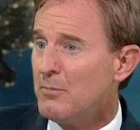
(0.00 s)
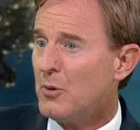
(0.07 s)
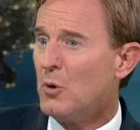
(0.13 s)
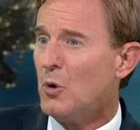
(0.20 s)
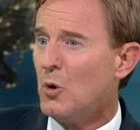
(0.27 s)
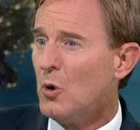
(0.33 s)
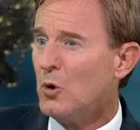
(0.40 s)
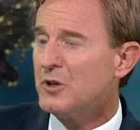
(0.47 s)
the
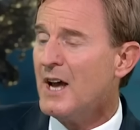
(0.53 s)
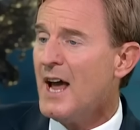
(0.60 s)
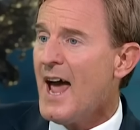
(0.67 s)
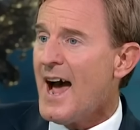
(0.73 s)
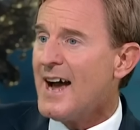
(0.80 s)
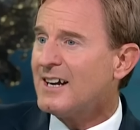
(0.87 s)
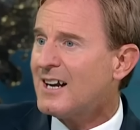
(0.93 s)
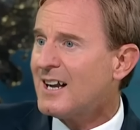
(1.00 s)
board.
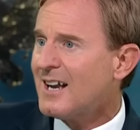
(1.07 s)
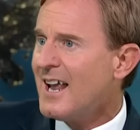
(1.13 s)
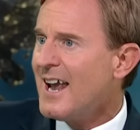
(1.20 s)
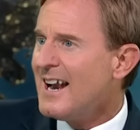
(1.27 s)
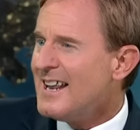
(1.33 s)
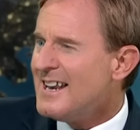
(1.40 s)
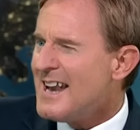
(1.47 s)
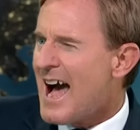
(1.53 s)
And
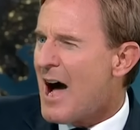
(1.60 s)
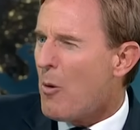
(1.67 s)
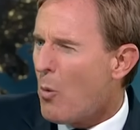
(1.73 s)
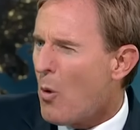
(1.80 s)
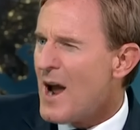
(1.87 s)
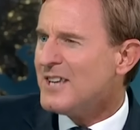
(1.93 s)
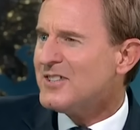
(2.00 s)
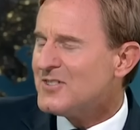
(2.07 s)
clearly, Nat
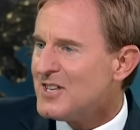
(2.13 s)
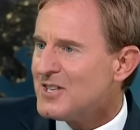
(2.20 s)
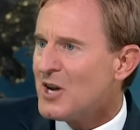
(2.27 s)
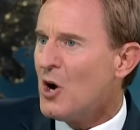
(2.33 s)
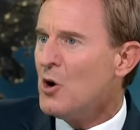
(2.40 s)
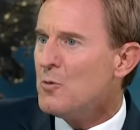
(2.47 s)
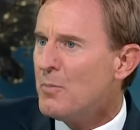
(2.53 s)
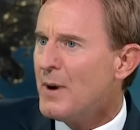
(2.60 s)
West
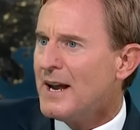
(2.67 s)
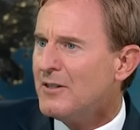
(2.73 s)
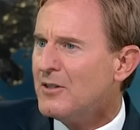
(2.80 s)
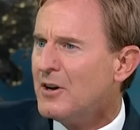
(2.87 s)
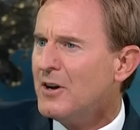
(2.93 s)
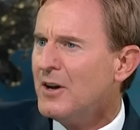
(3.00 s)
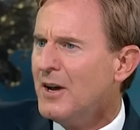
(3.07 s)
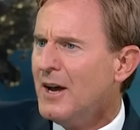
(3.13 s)
is hoping
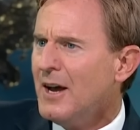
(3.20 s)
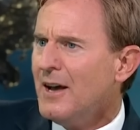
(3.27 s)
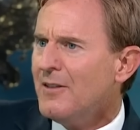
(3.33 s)
that